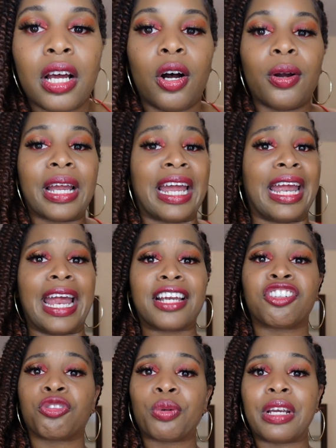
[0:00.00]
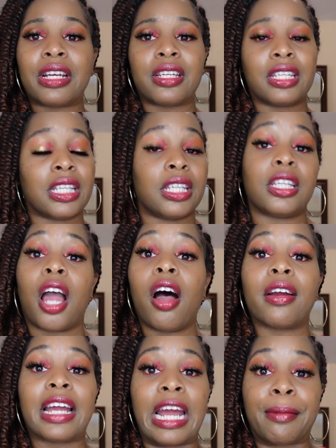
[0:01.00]
Okay, Xtrend, y'all
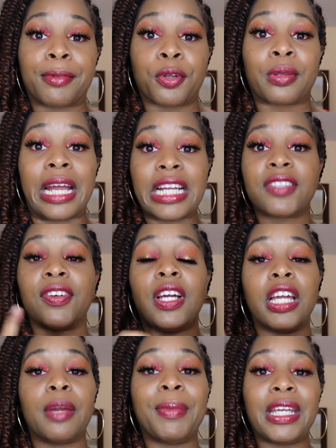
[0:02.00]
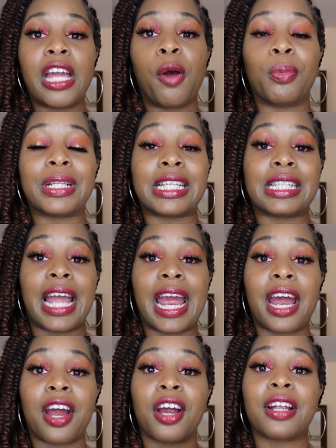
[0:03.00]
came through. Thanks for hooking me up with this
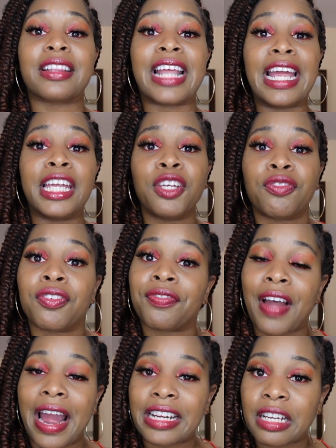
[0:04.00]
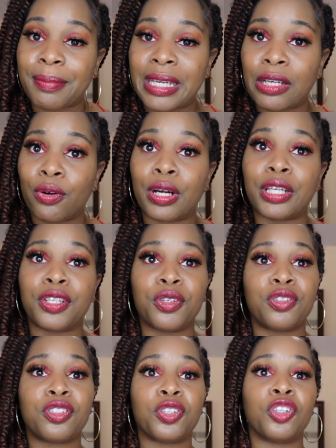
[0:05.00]
hair. Thank you for finding me on
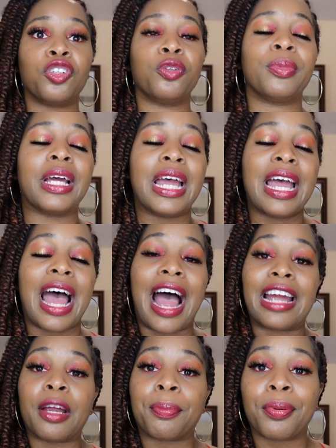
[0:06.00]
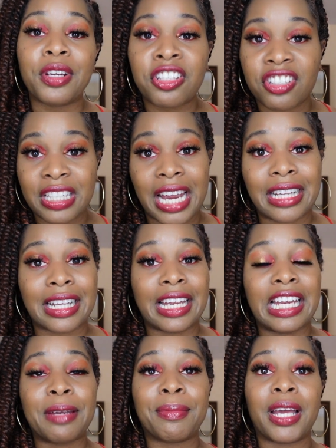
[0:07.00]
YouTube. I appreciate
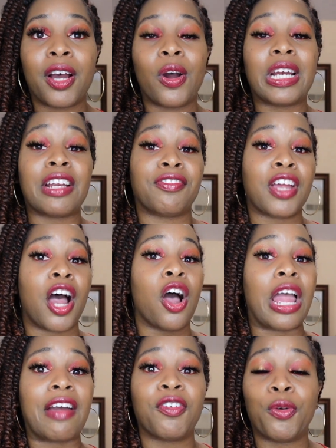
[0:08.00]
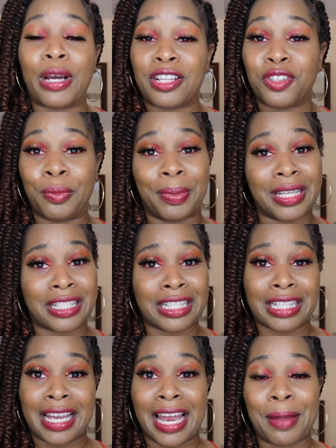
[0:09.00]
the email. And if y'all ever want to do business
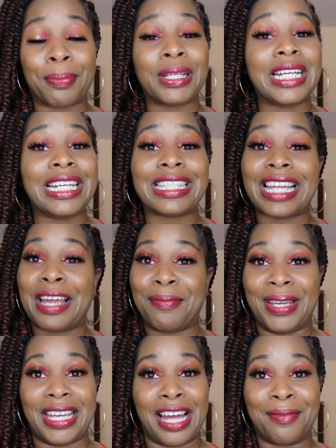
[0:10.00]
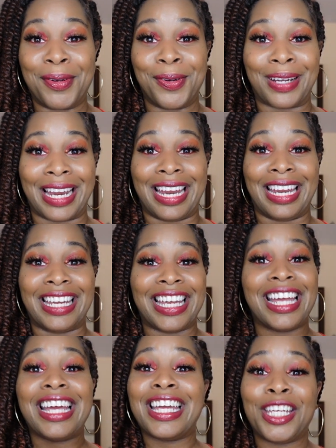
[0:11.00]
again, please hit me up, okay?
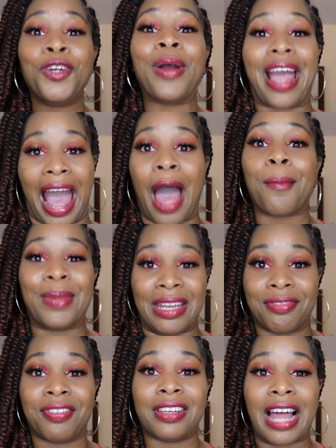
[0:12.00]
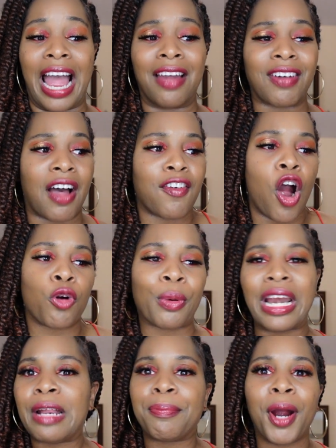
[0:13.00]
You got me for life. I've
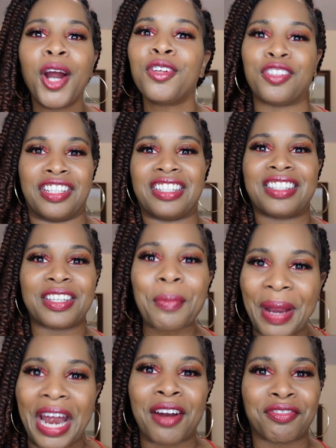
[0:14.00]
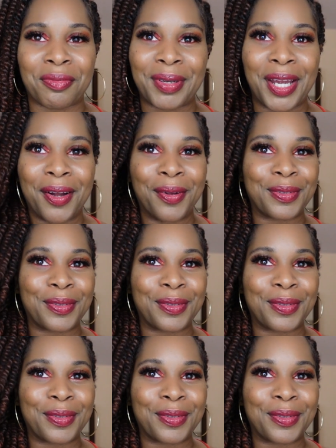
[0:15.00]
already purchased some hair from y'all,